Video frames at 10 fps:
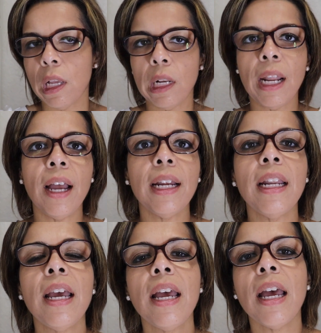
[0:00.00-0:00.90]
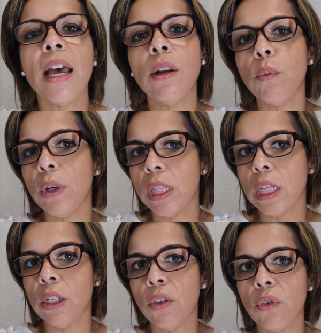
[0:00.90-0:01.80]
online and once
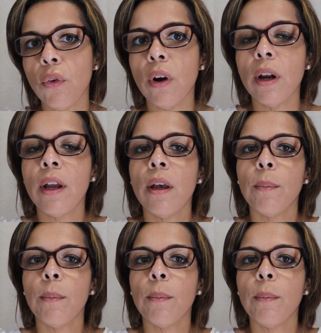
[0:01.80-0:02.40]
in the store,